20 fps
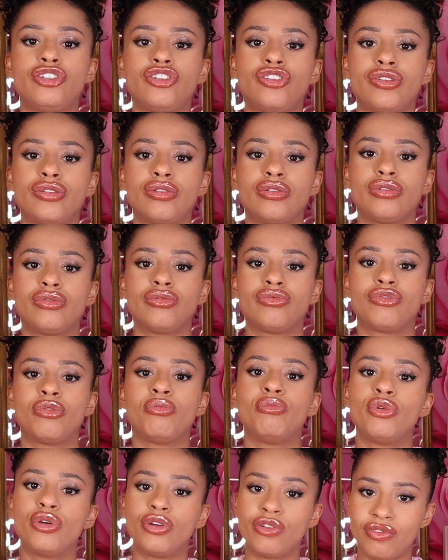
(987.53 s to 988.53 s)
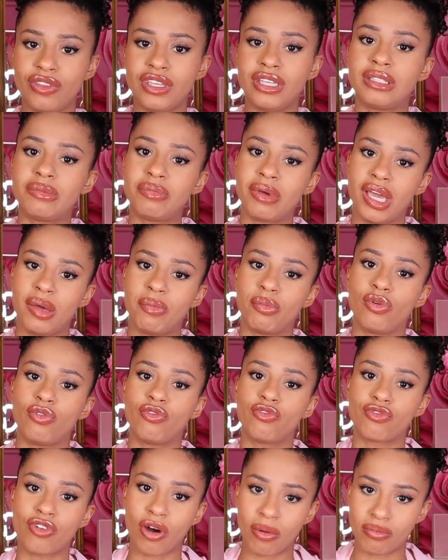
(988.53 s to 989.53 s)
to remove these people
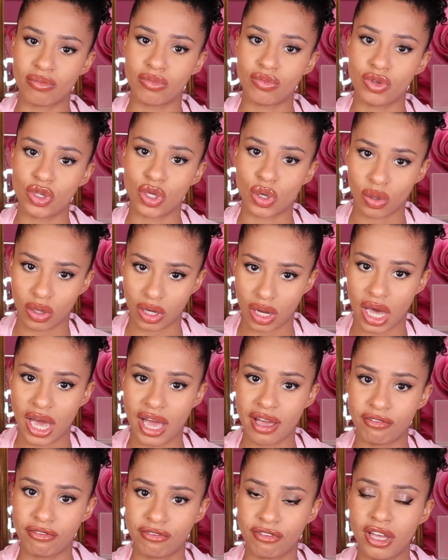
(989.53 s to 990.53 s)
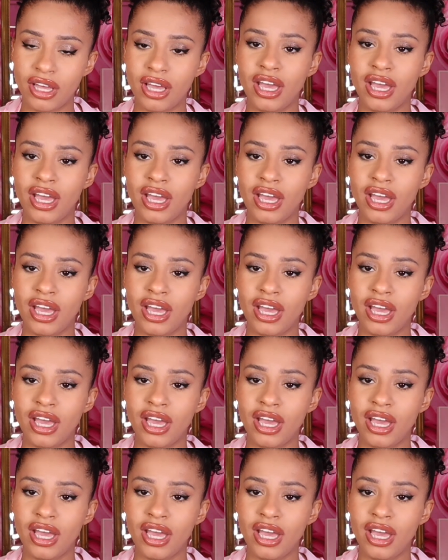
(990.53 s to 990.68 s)
from your life.